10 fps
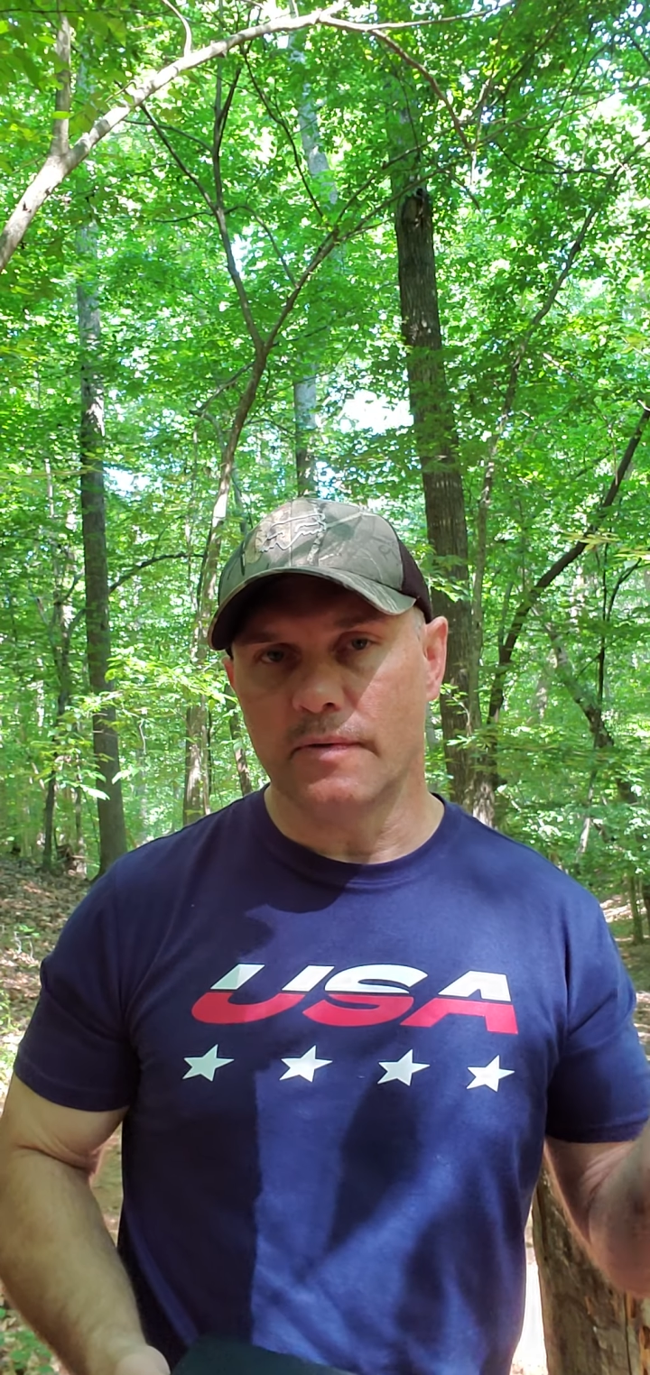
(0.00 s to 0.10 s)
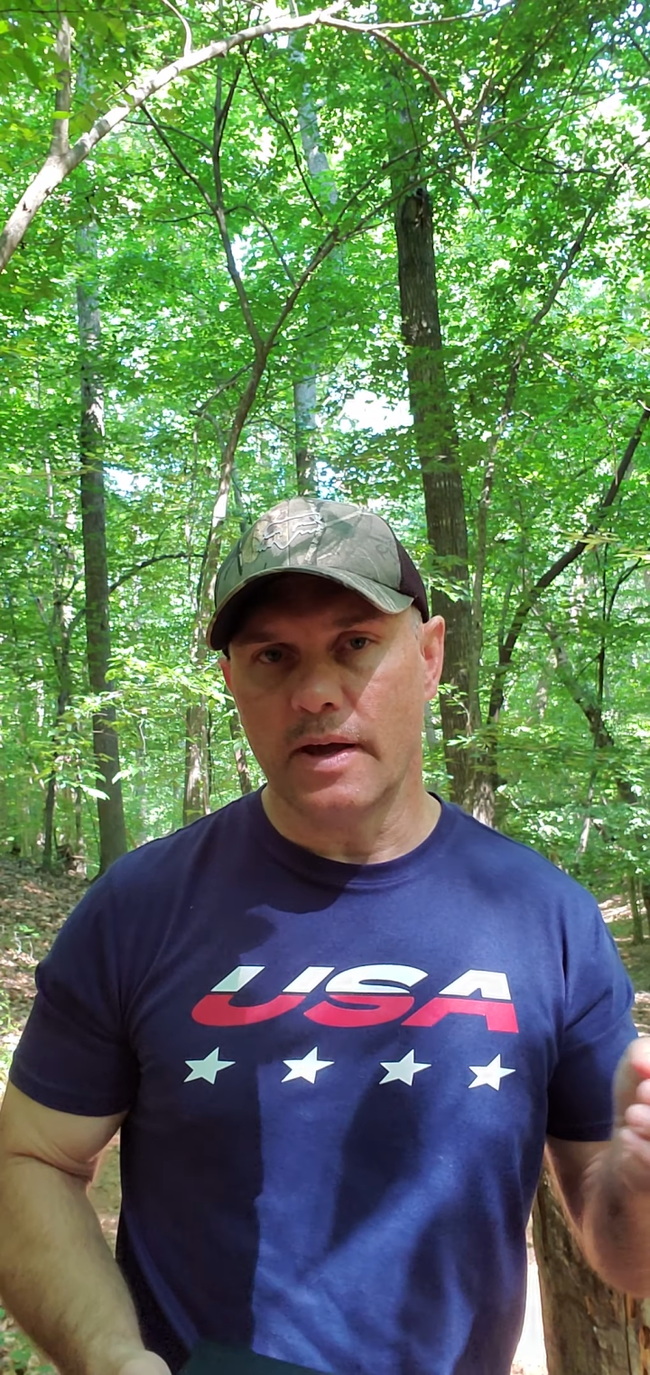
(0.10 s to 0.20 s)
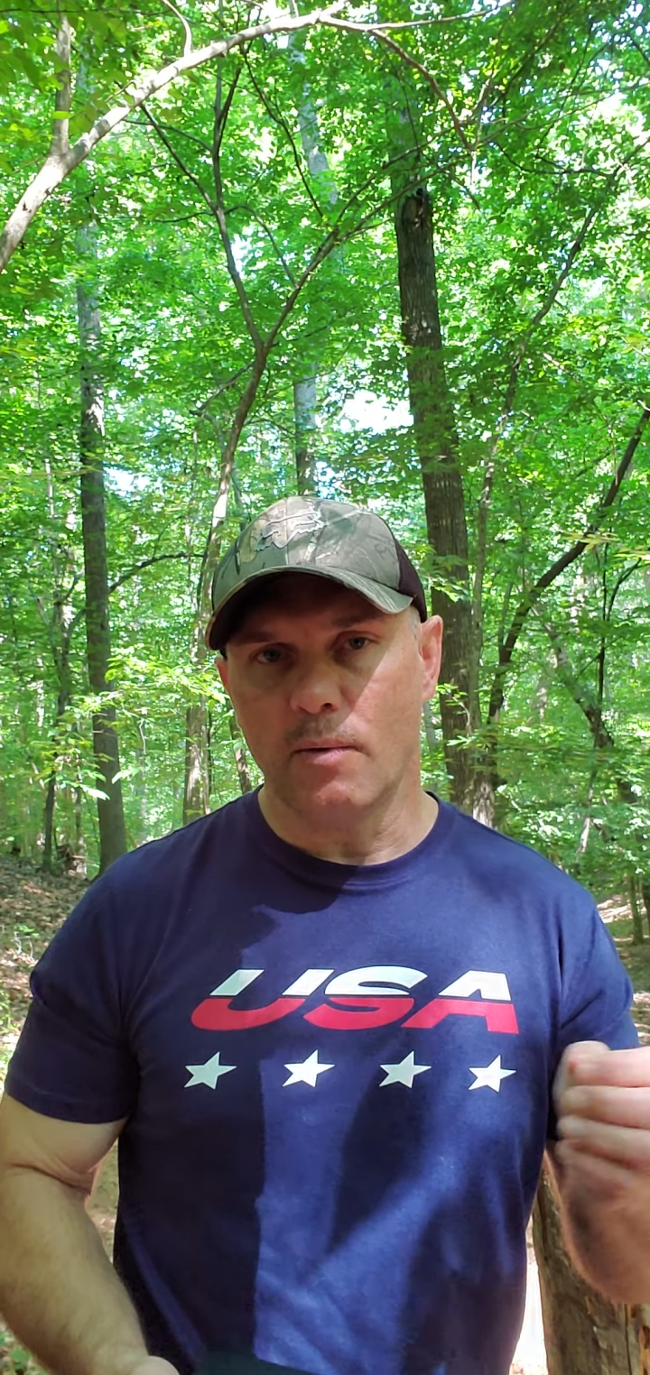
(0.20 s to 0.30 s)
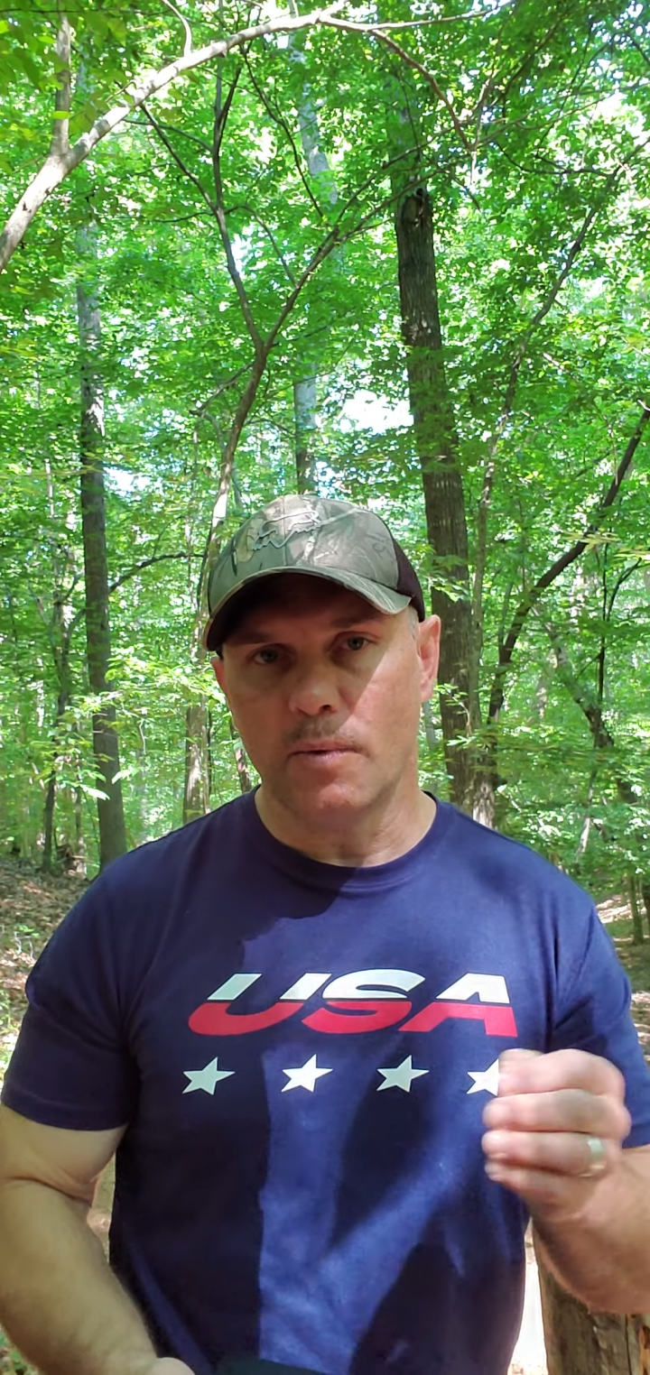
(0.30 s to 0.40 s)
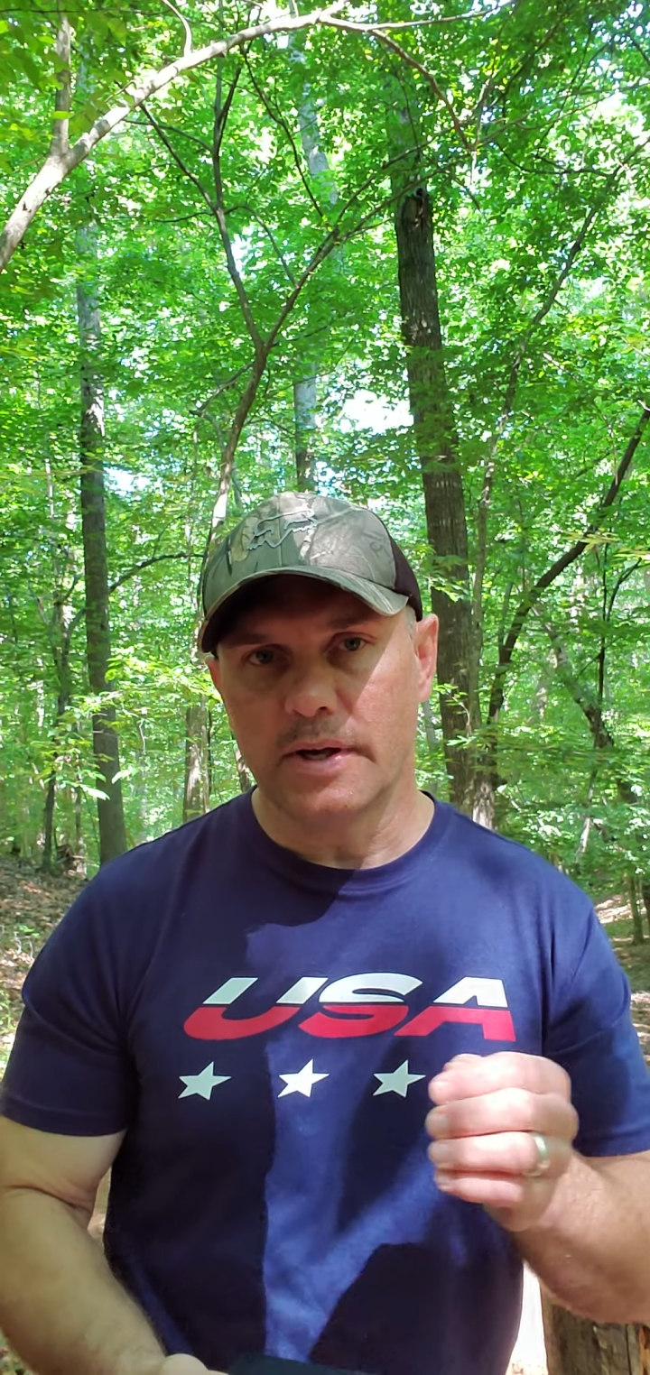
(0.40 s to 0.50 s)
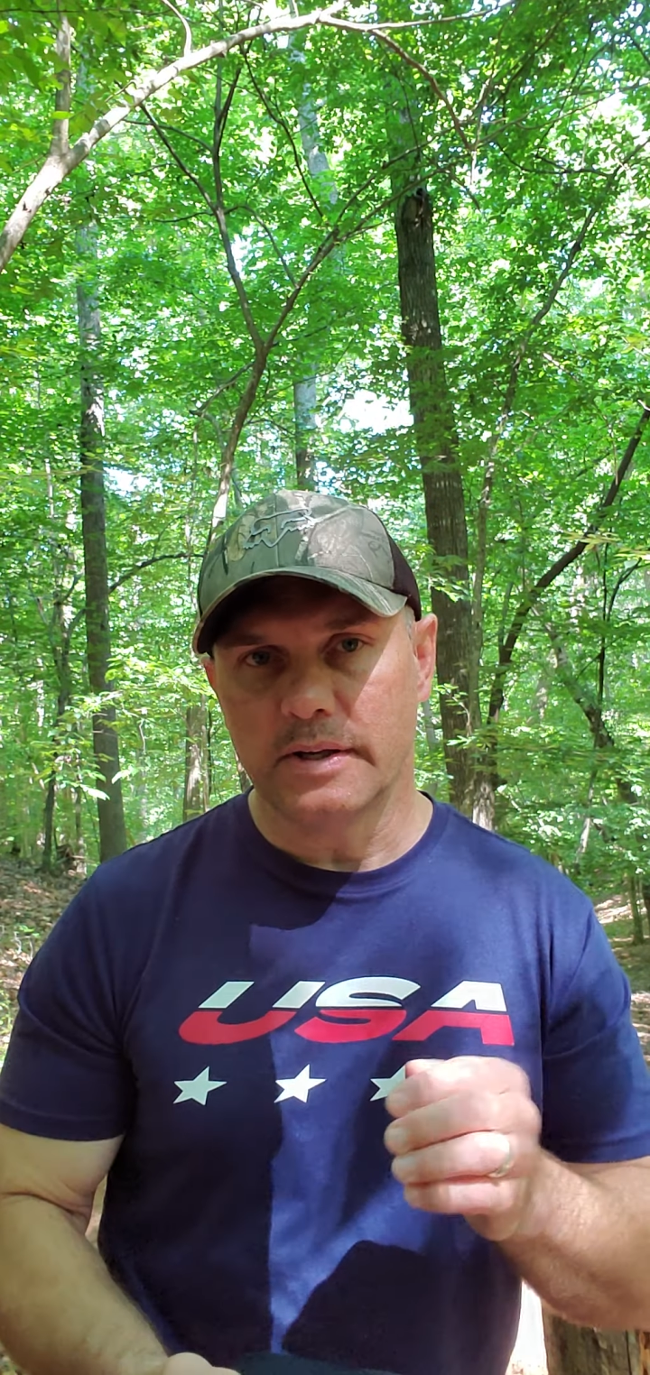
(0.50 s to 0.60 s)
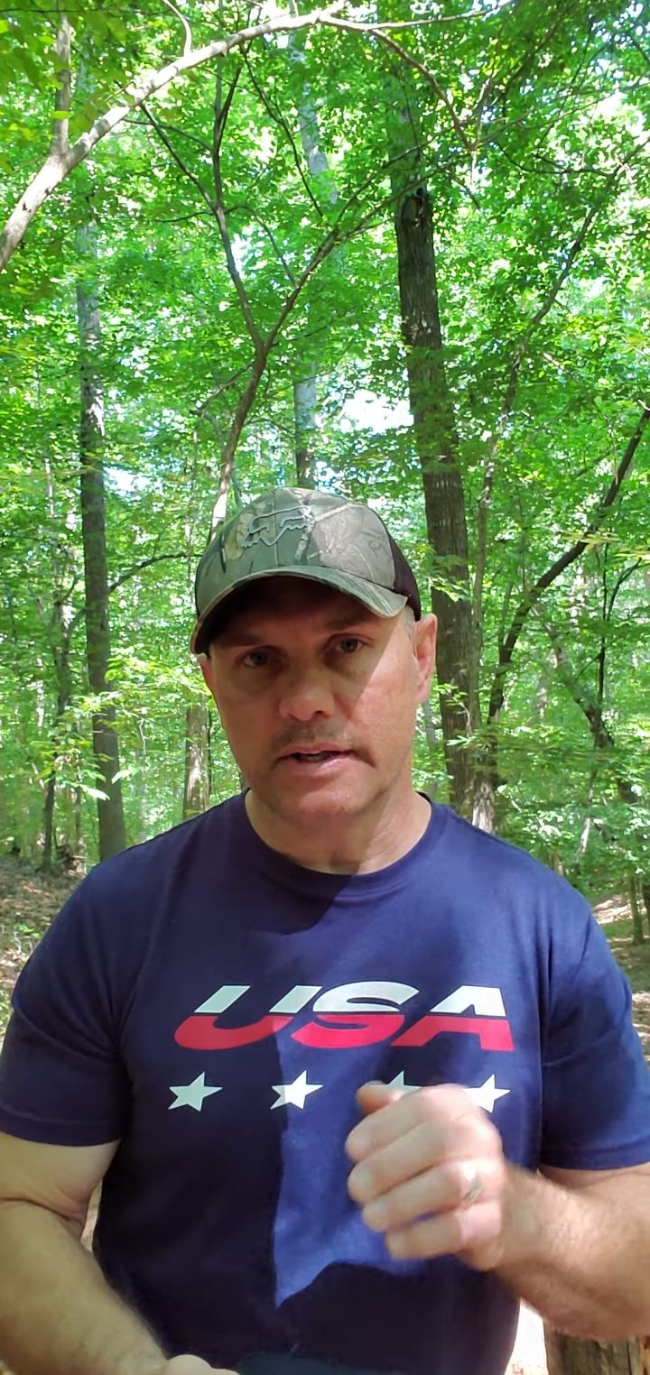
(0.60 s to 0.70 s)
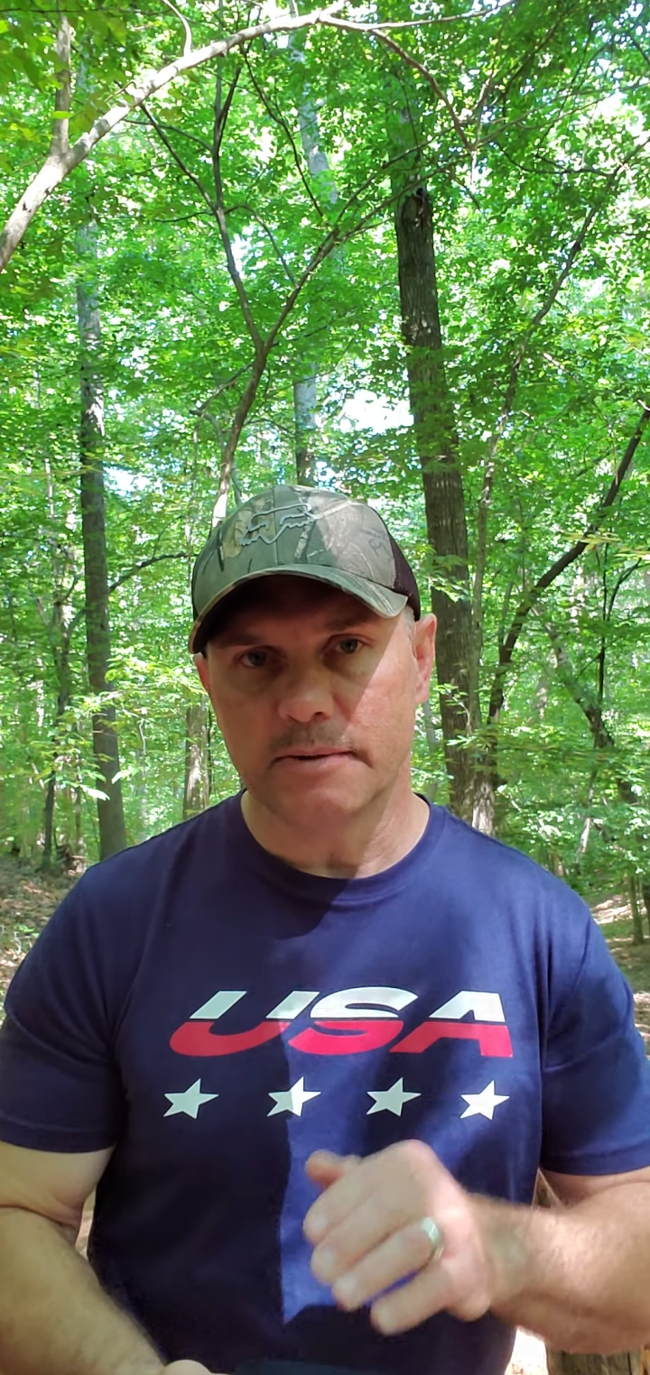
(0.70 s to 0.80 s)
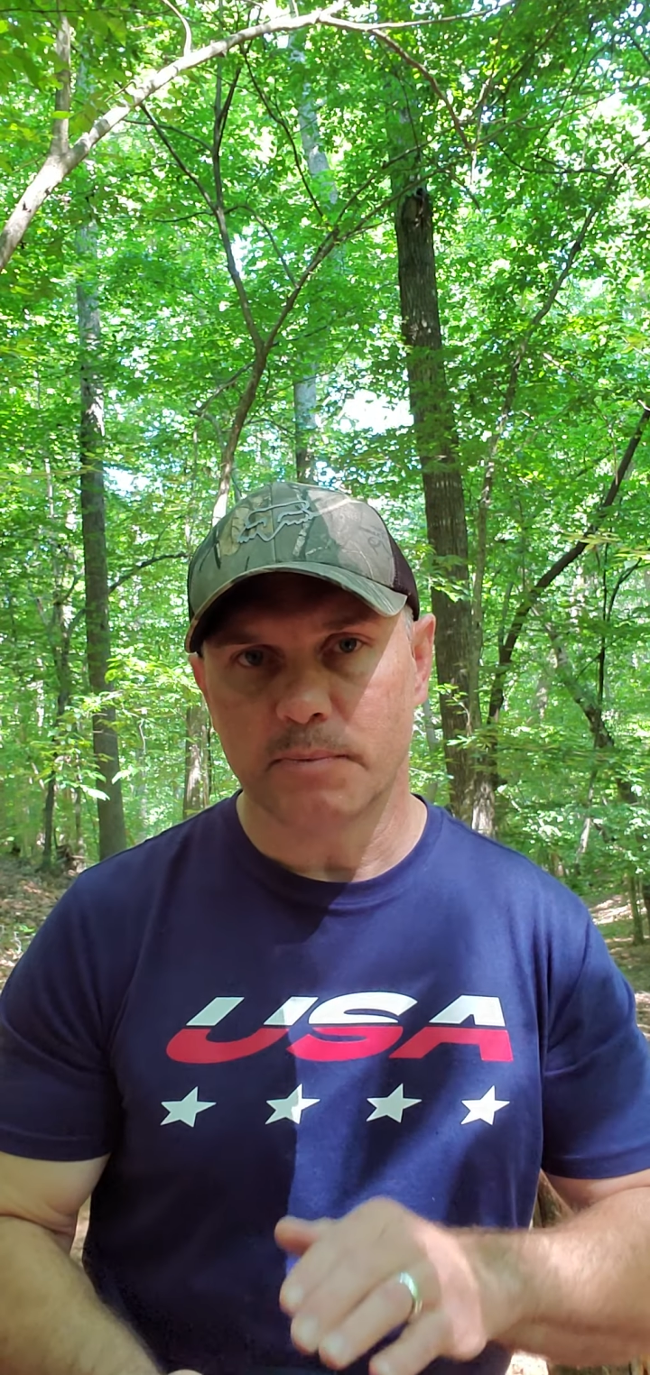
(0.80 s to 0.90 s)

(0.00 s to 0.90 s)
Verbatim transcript: that we need to